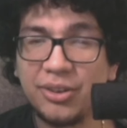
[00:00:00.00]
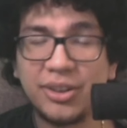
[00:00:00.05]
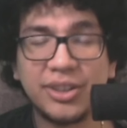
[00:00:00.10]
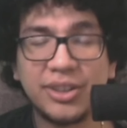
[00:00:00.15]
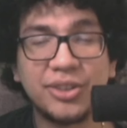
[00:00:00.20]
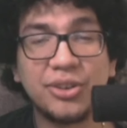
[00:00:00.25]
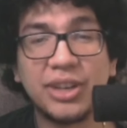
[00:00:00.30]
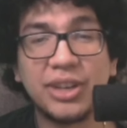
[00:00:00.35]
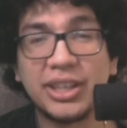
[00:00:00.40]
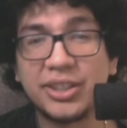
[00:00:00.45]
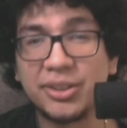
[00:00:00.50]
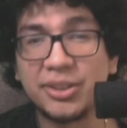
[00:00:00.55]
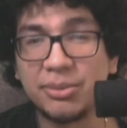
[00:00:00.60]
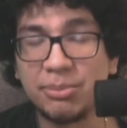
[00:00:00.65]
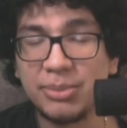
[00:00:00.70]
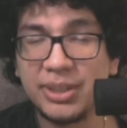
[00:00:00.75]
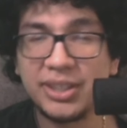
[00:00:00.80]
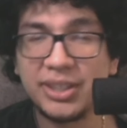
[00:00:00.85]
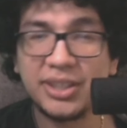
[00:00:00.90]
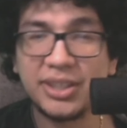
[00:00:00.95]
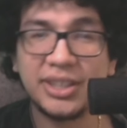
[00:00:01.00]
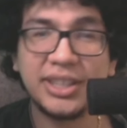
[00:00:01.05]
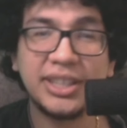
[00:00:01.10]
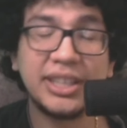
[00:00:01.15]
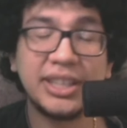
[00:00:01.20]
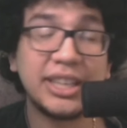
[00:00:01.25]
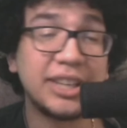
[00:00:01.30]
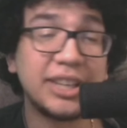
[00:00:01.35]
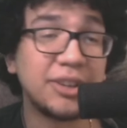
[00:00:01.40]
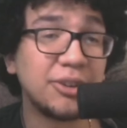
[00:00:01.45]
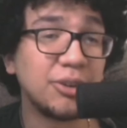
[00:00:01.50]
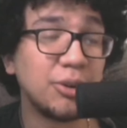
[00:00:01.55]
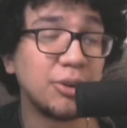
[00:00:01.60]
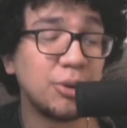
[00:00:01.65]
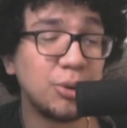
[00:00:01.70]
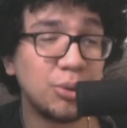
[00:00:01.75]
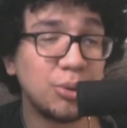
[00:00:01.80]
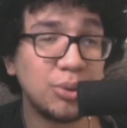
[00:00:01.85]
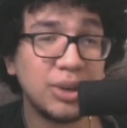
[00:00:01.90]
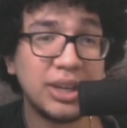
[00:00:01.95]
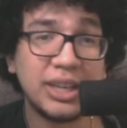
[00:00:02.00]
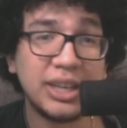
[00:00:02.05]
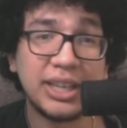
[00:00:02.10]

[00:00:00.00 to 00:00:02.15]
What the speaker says: because you got submission, and your ult